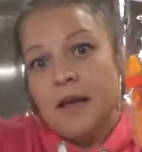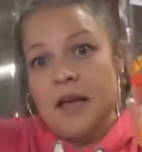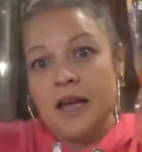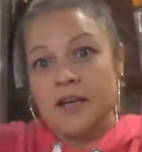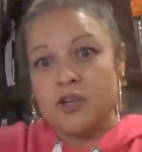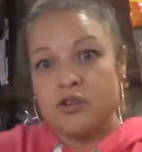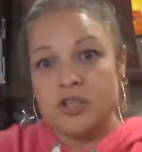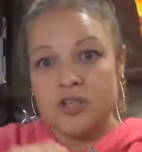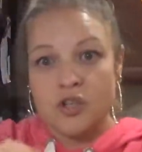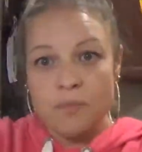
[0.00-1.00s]
And you
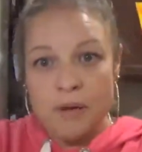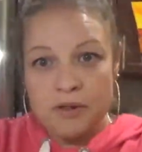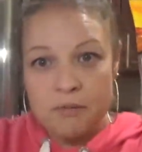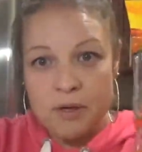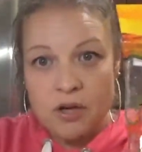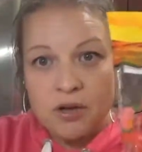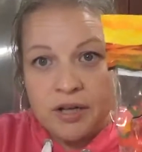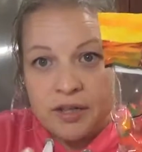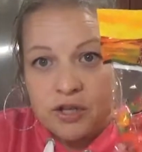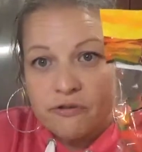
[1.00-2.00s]
just scoop out the middle,
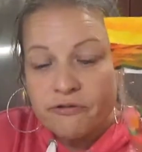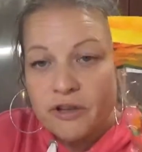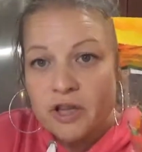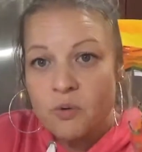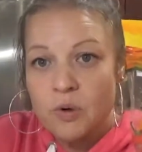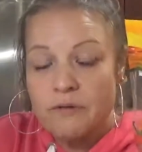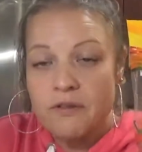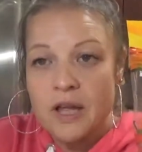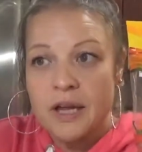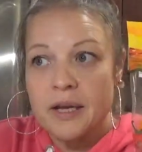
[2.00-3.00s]
and then you fill it with,
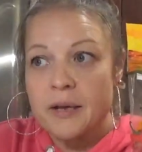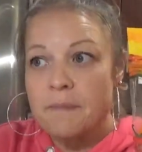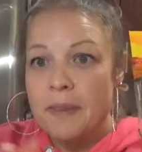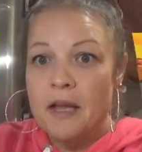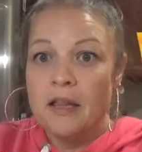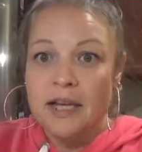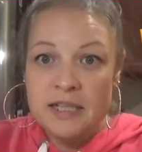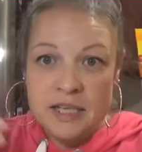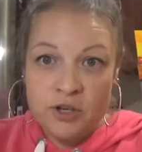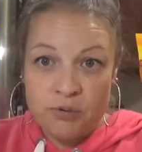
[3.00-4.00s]
like I
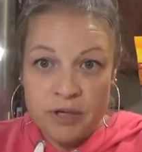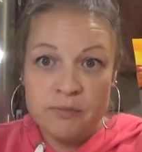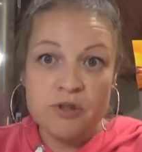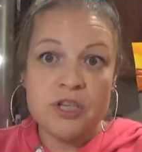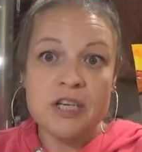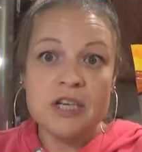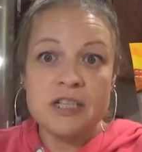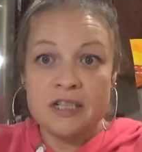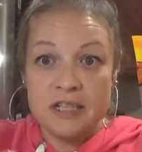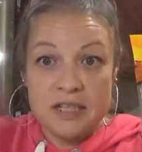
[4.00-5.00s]
said, cream cheese
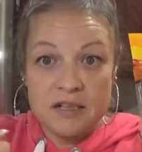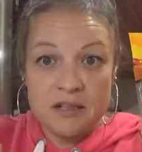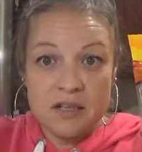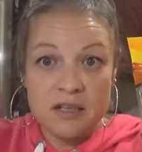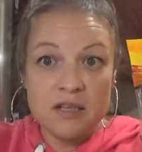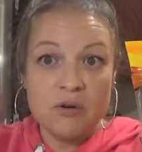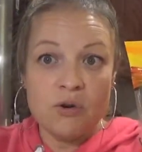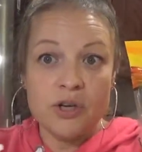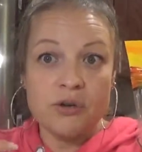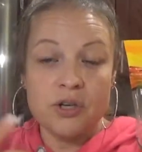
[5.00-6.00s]
and seasoning,
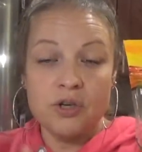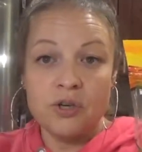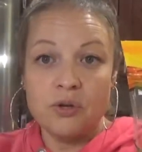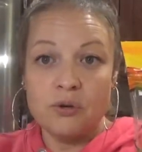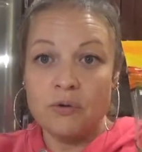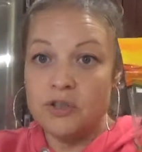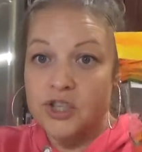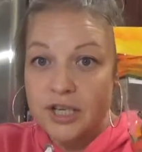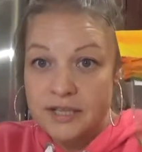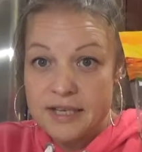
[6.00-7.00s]
or you can do
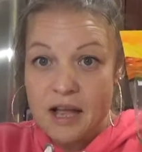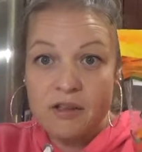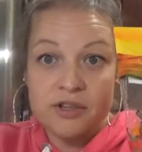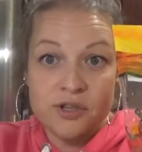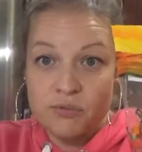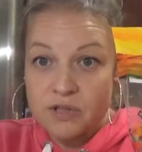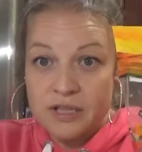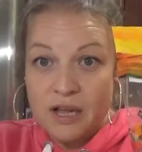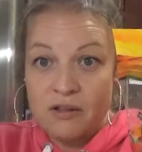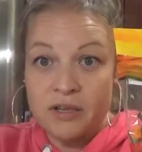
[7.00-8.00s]
chicken salad, tuna
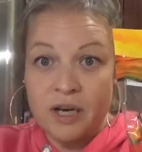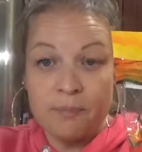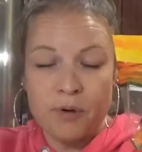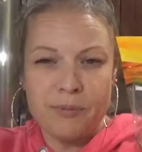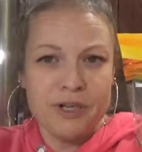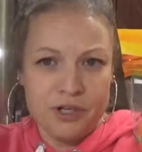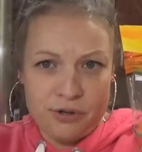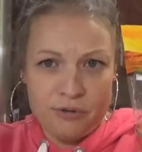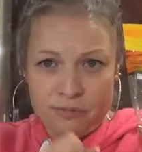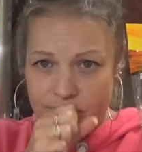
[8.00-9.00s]
salad. I'm probably gonna
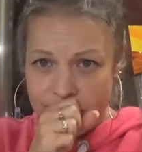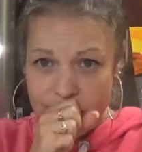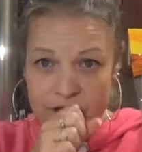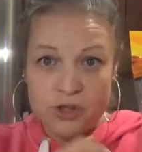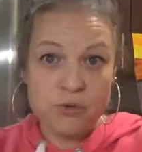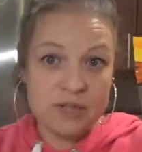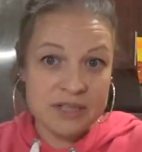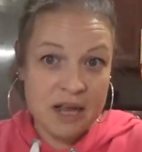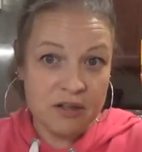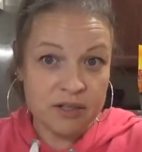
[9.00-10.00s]
do tuna
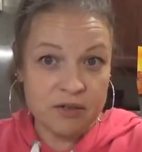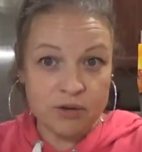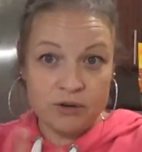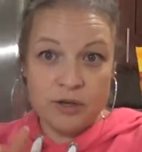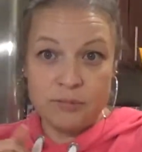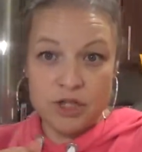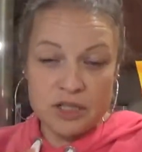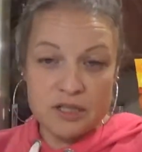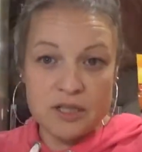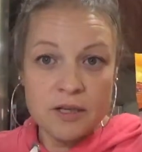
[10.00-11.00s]
salad or cream
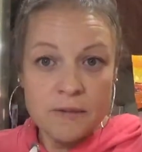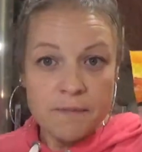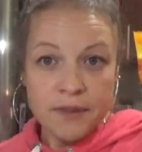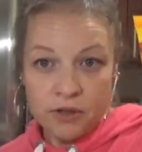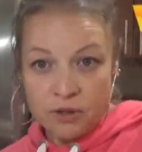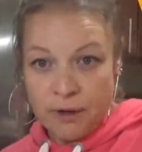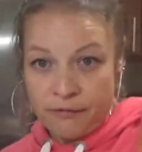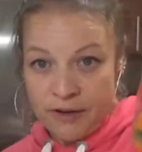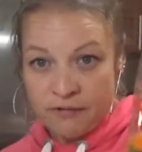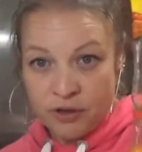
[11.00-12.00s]
cheese. Those are my
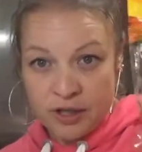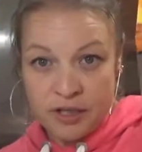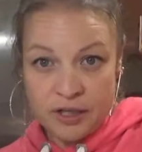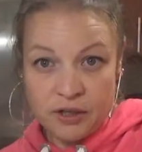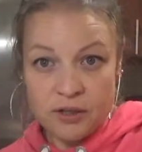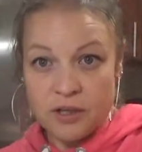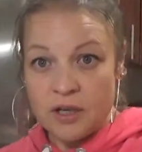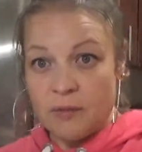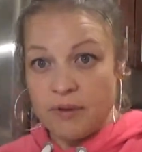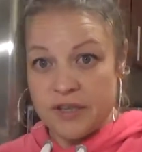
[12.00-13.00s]
favorite in here,
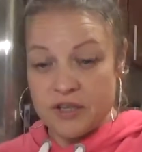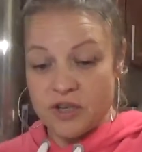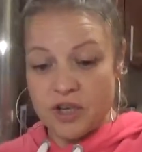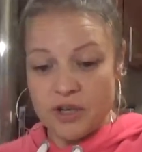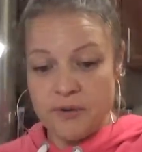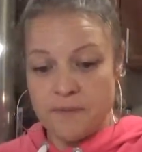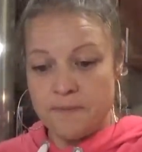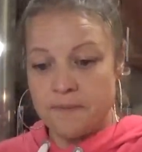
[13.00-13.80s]
but these are good.